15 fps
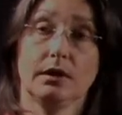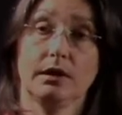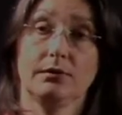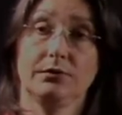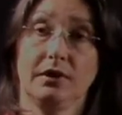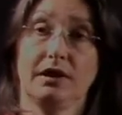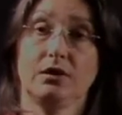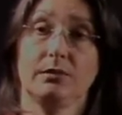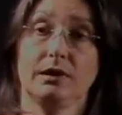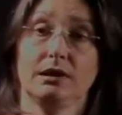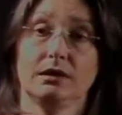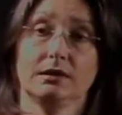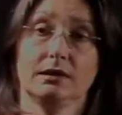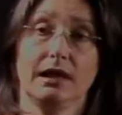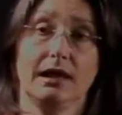
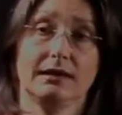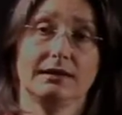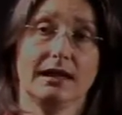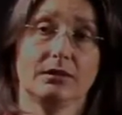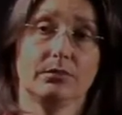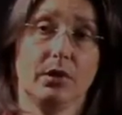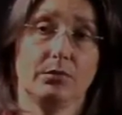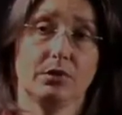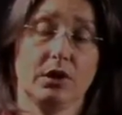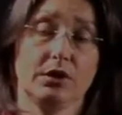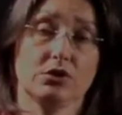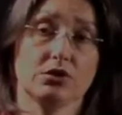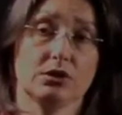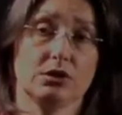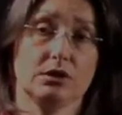environment that that
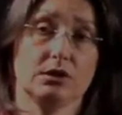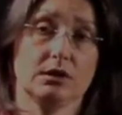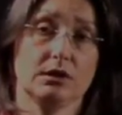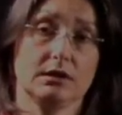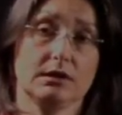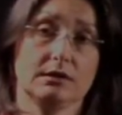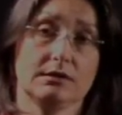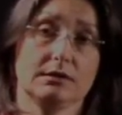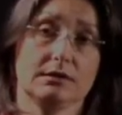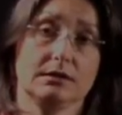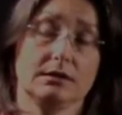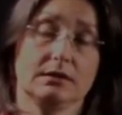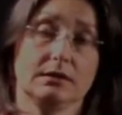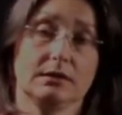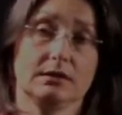population is
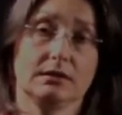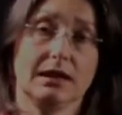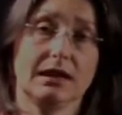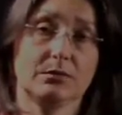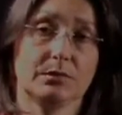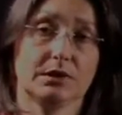in that